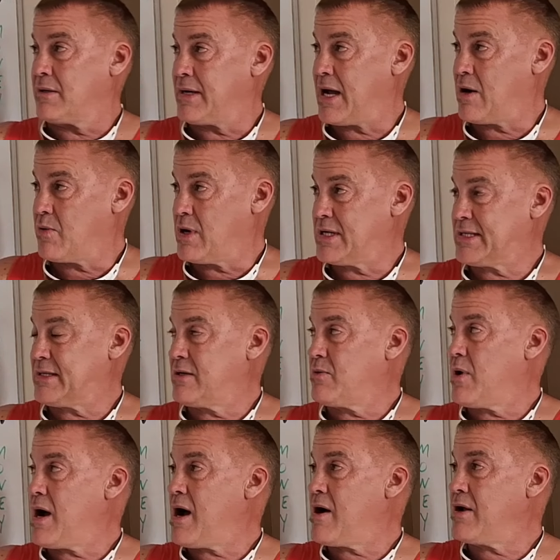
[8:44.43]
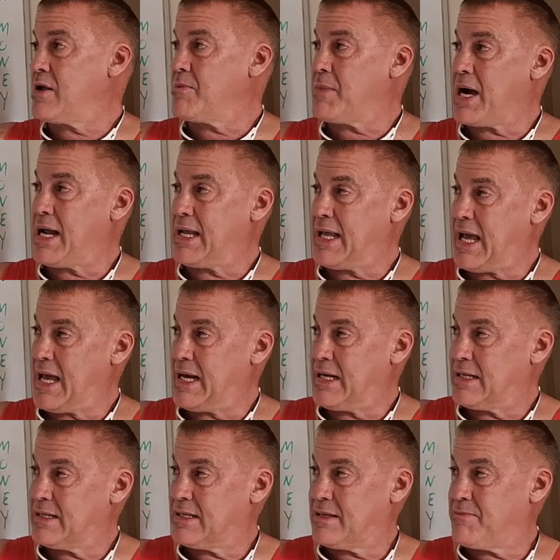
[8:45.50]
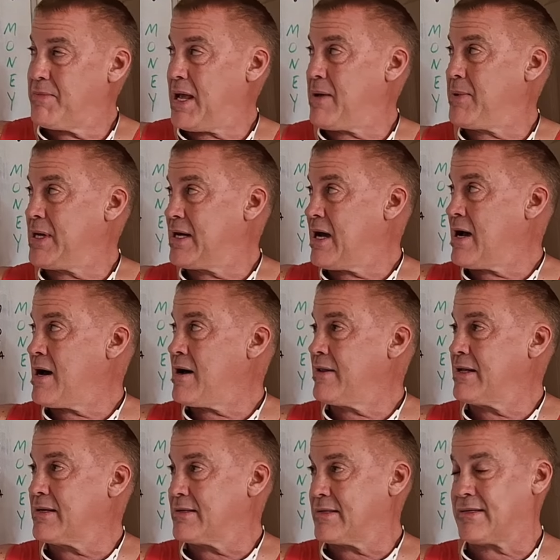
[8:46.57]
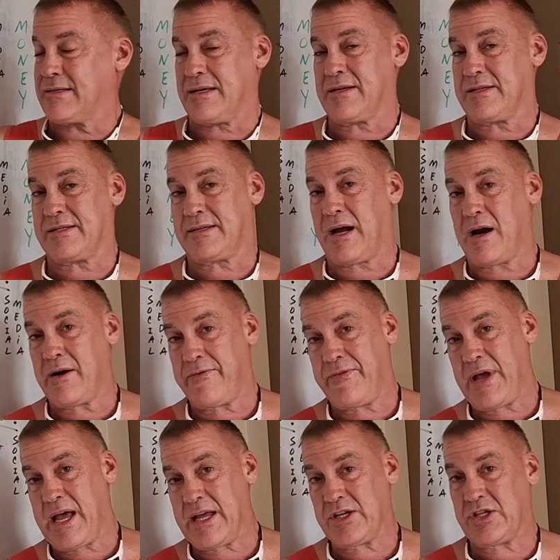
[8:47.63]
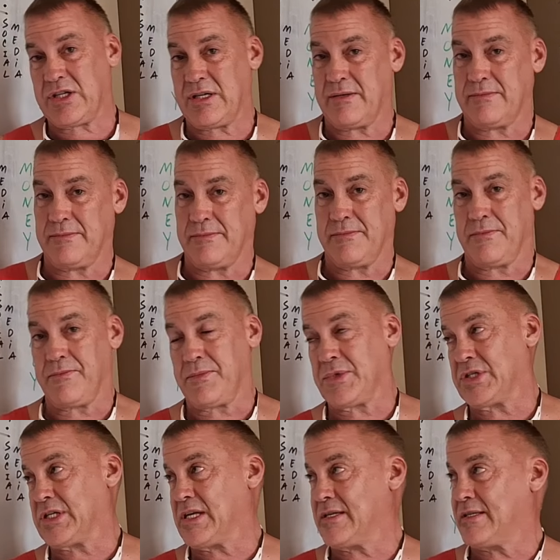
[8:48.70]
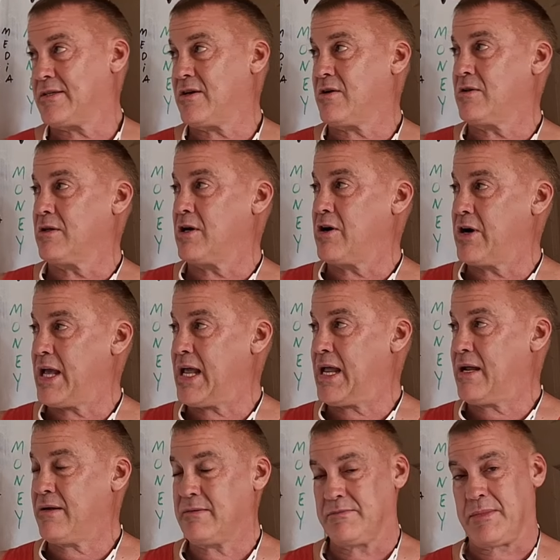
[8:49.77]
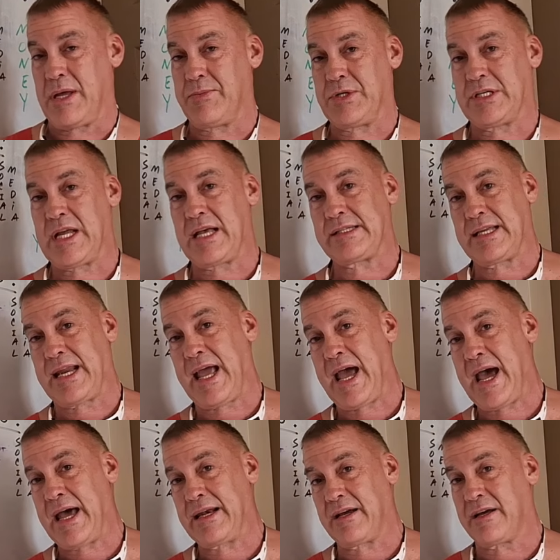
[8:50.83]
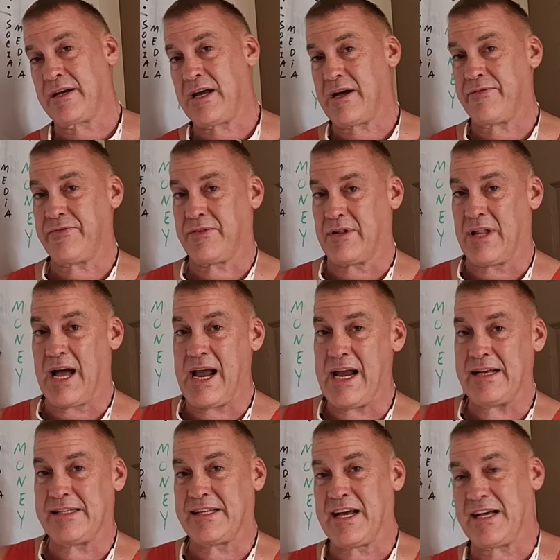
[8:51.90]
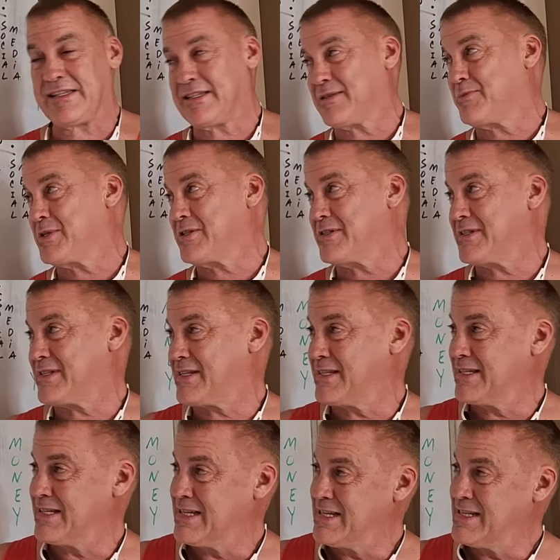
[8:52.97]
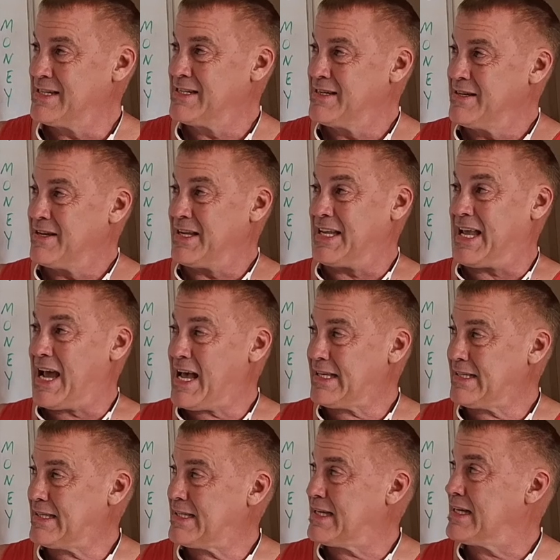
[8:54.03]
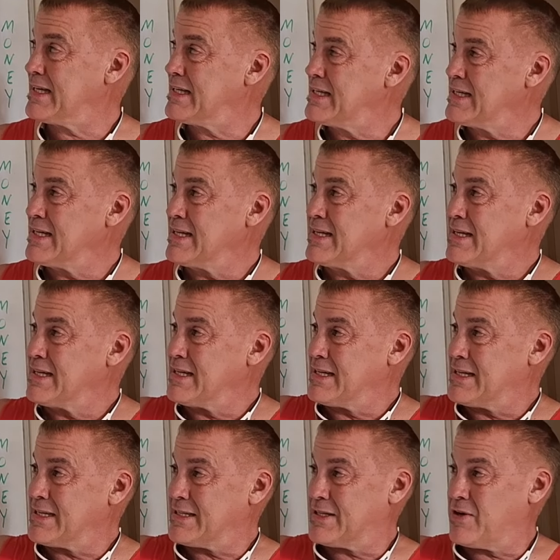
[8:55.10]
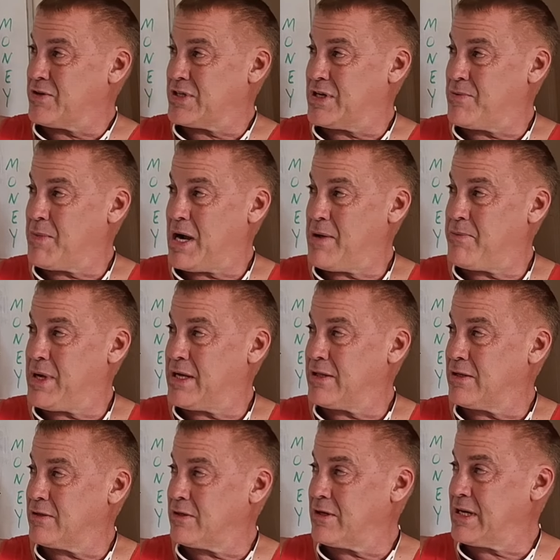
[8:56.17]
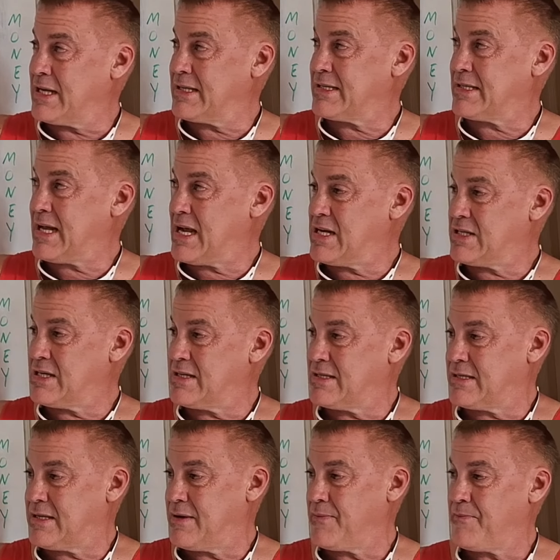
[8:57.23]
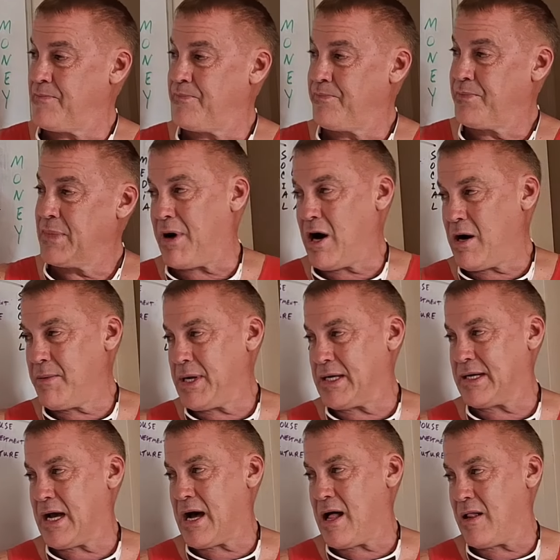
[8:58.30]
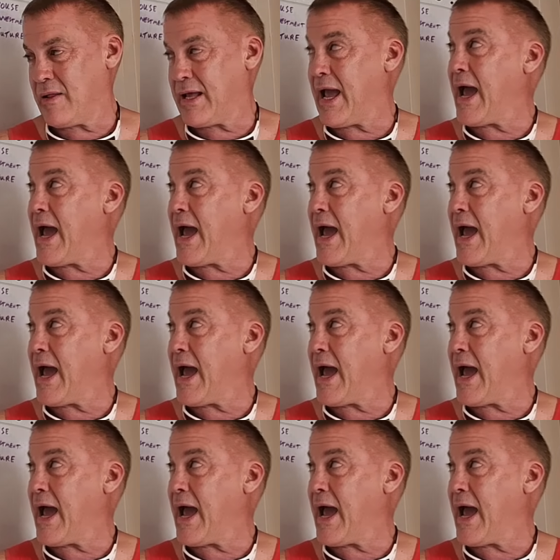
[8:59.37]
Now, once in a while, you might get a baby doll that's a starfish. She's still learning. Maybe she hasn't had enough clients, customers, guests. So she might be in the learning stages. Barbie doll